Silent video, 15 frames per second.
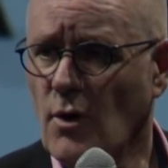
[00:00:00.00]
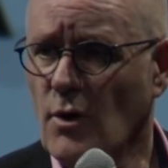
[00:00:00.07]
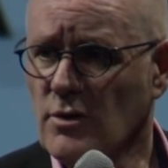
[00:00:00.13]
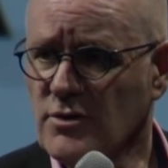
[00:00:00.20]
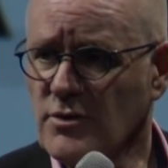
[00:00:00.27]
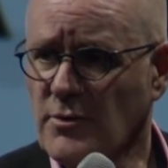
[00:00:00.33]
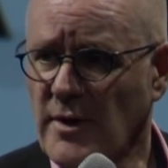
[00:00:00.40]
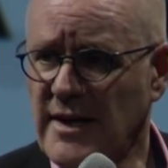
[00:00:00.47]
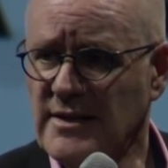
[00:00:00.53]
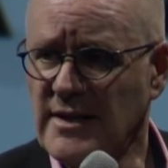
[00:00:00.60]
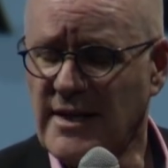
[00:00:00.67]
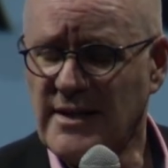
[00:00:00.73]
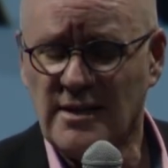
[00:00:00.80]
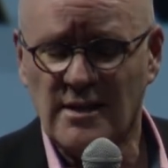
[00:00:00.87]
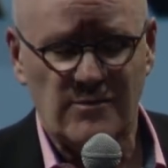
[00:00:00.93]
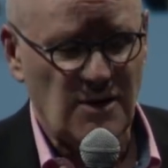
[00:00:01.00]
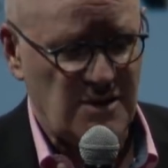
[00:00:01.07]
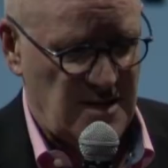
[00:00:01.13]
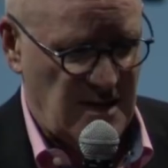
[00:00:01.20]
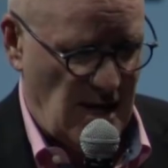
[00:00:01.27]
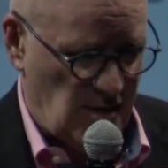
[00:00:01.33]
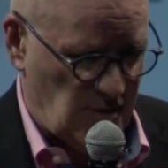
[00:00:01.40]
old gray lady of
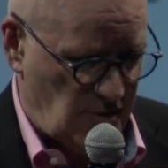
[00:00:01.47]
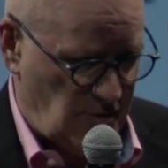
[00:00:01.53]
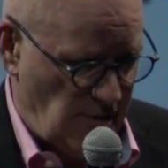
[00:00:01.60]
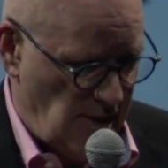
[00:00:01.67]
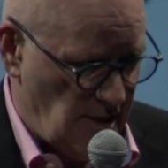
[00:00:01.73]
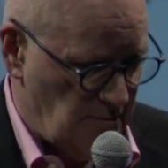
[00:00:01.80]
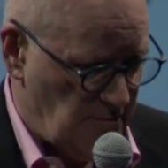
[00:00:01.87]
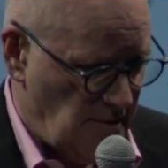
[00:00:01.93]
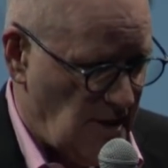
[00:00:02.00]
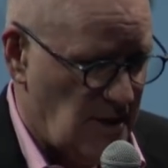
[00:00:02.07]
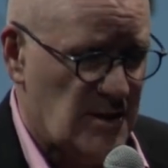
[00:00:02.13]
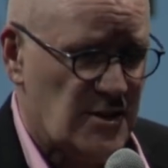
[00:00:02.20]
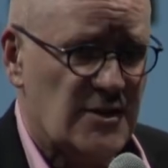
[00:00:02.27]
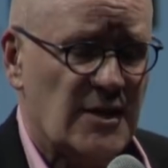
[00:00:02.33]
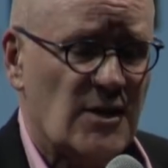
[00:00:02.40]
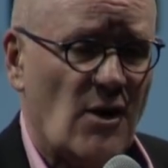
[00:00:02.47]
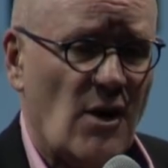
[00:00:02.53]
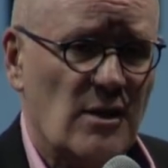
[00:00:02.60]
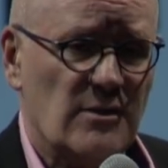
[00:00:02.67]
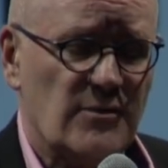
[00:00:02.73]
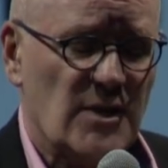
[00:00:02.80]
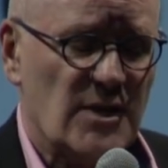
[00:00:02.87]
LaSalle Street did
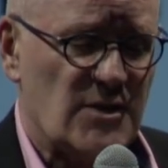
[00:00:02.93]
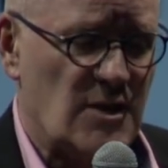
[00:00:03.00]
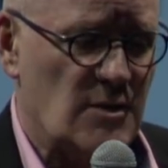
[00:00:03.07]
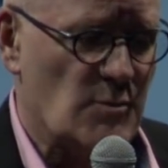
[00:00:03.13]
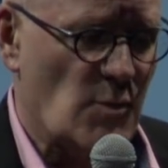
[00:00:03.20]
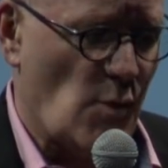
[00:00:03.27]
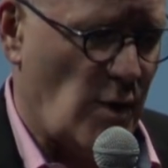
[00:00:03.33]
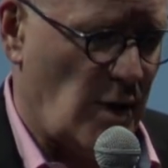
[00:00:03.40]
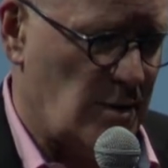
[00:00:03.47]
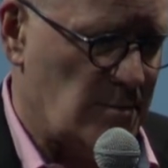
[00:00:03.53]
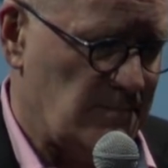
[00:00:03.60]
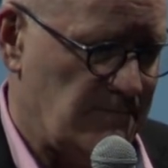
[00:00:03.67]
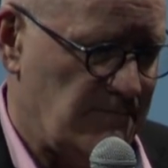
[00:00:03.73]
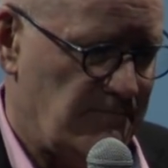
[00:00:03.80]
all of this and more.